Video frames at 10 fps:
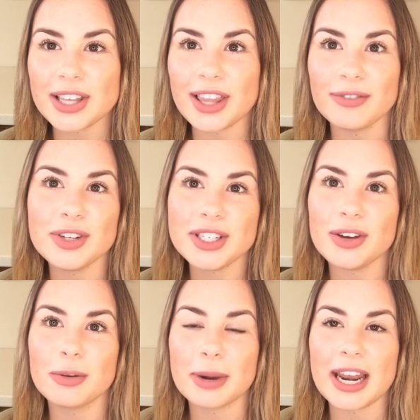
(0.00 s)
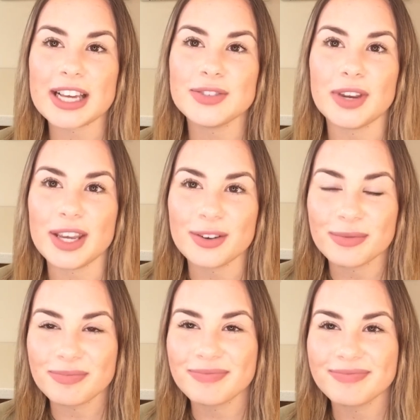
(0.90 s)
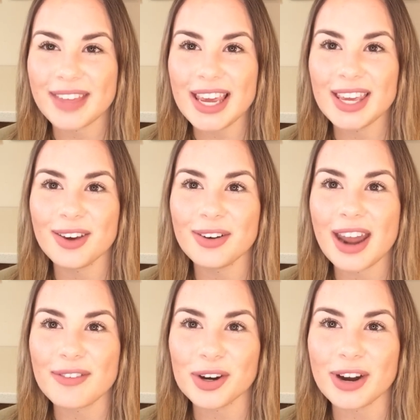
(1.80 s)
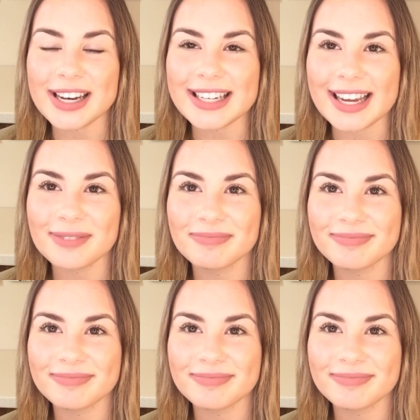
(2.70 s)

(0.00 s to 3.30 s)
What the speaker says: I'd love to see you in my next video. Thank you and have a great day.